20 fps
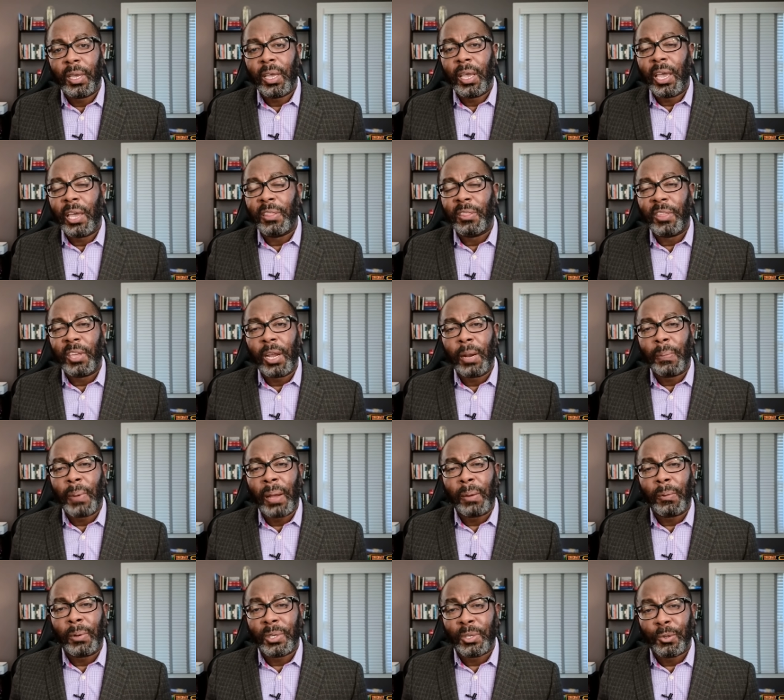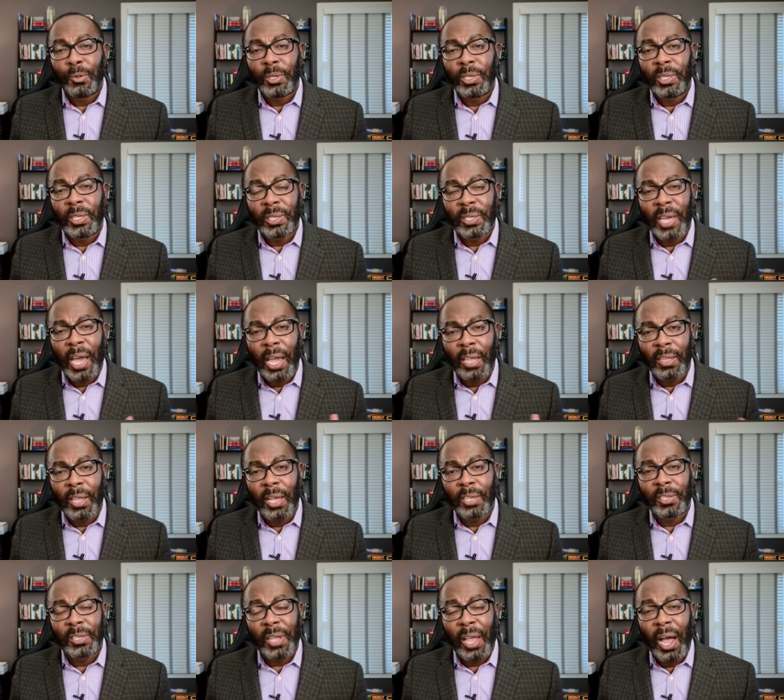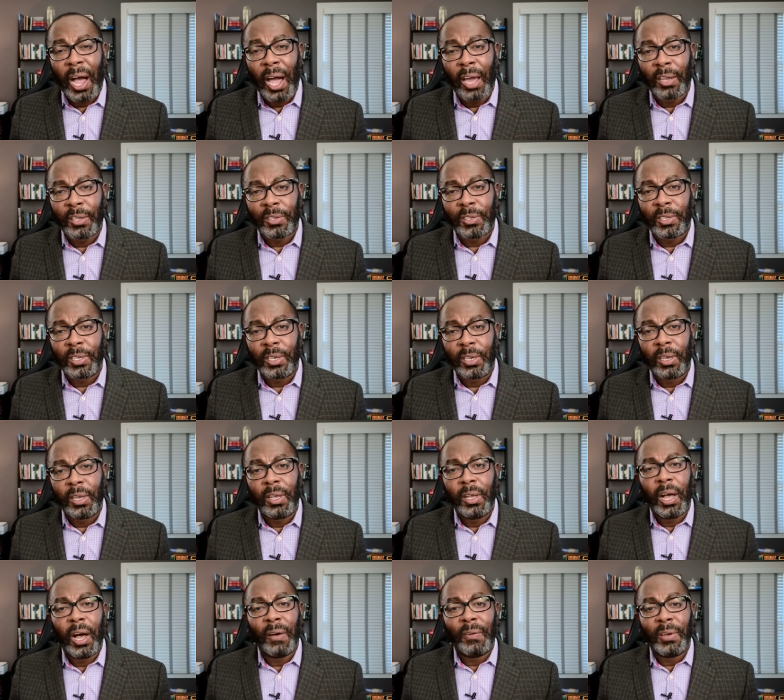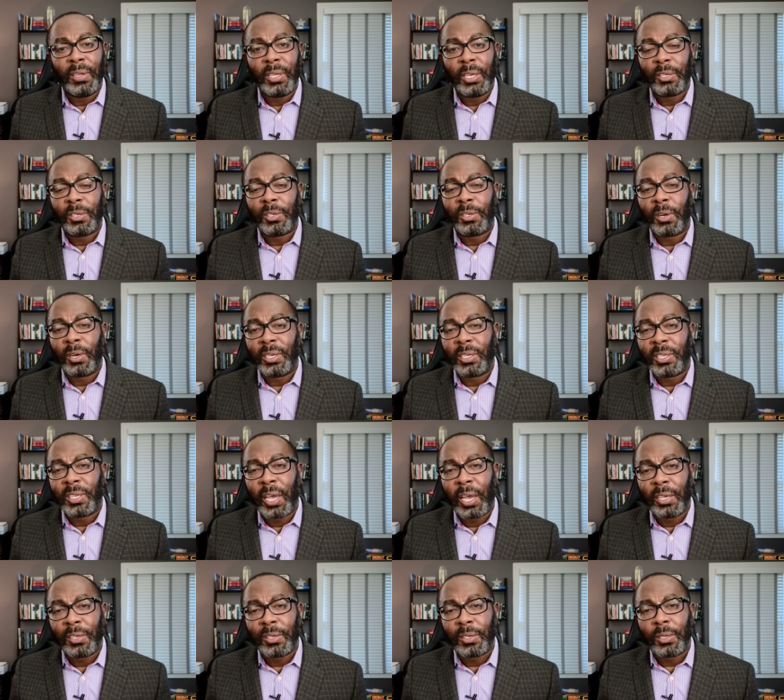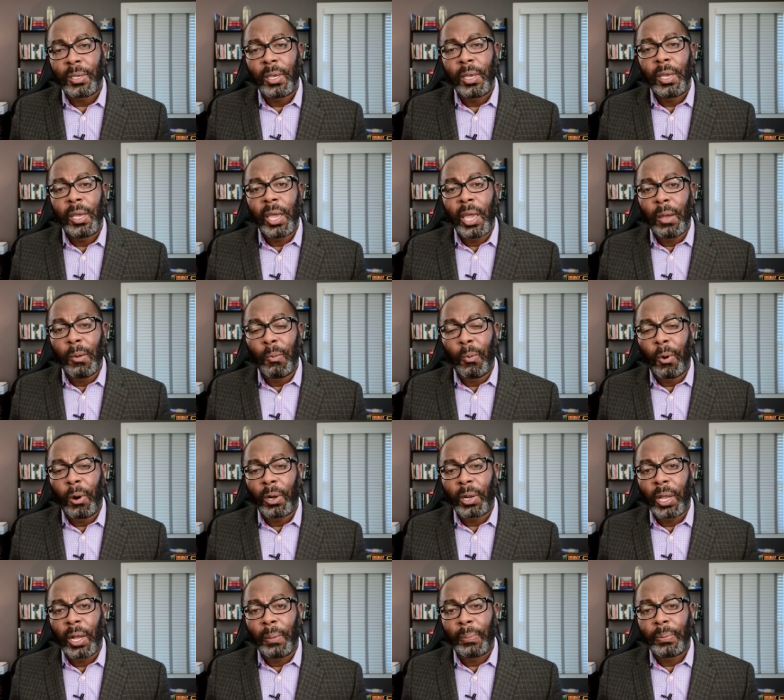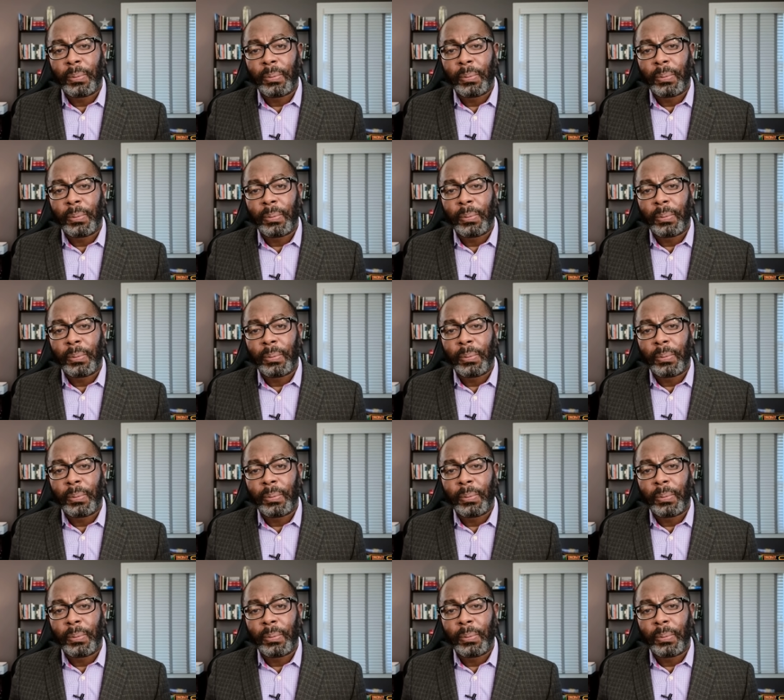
and thereby reducing the diagnostic odyssey of unnecessary tests and workup.